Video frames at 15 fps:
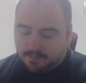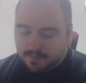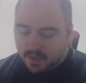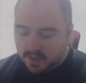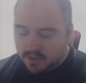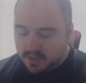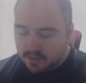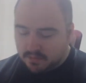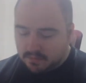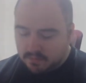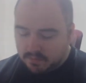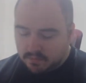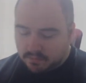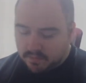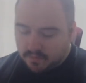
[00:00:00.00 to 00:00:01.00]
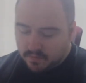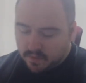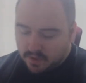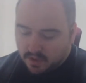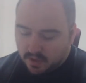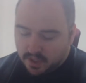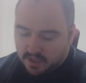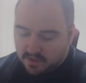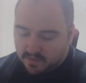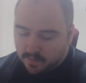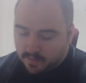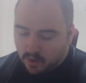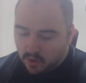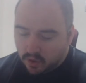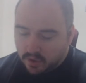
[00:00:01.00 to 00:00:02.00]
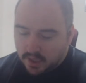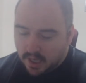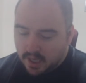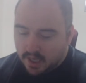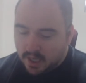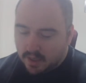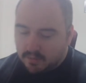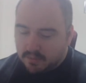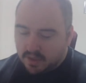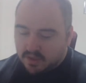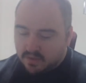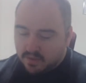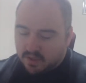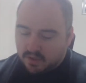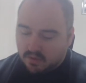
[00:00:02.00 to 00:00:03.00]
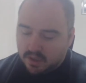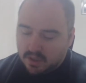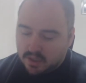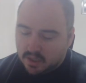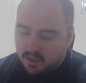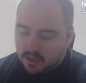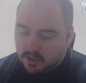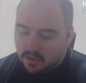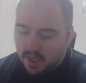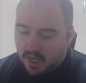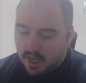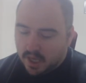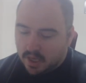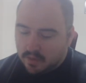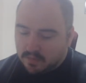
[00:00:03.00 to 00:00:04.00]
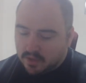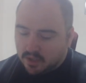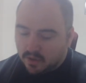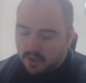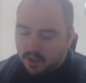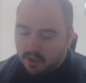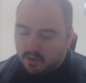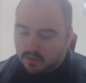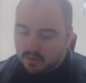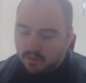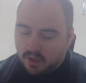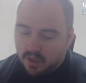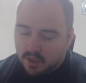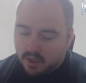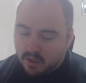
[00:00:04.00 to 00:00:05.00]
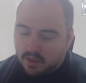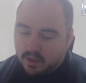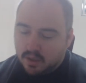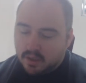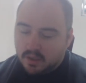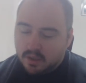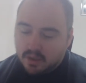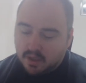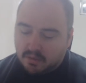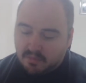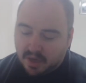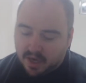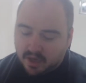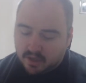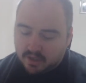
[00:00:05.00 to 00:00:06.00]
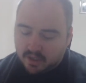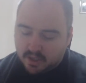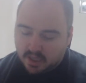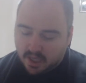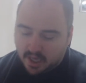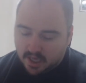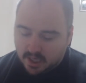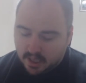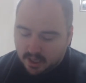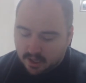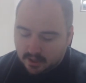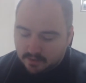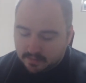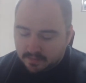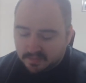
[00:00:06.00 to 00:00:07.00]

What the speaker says: here's some screens from the old game mixed with screens of the new game, showing you the comparison shot here.